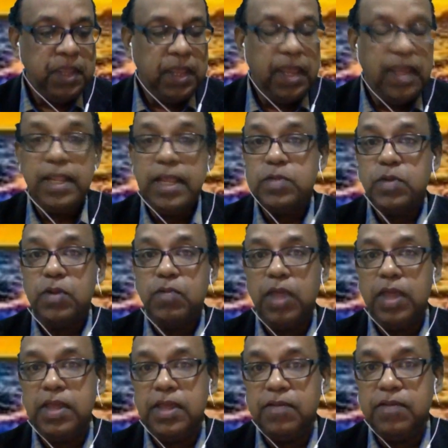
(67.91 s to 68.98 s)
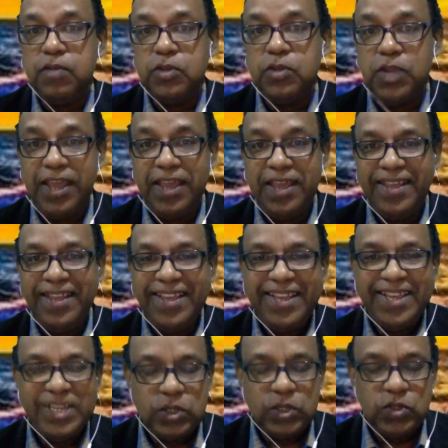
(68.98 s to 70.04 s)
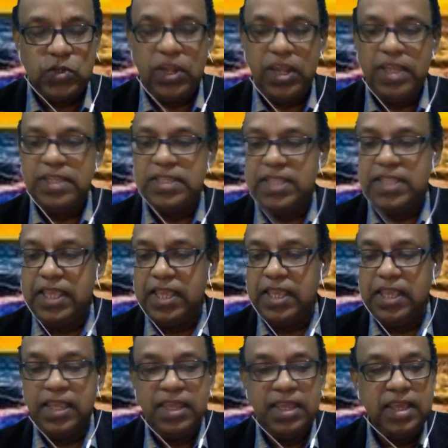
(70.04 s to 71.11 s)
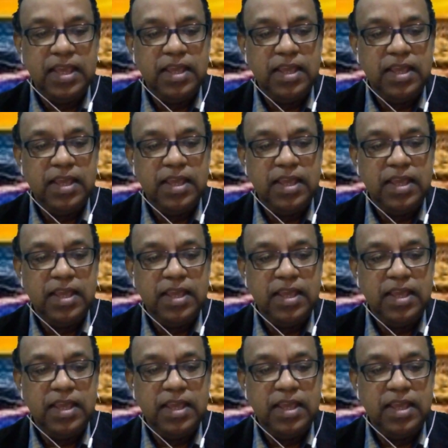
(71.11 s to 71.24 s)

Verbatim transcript: and that's what we are here for today. So today is the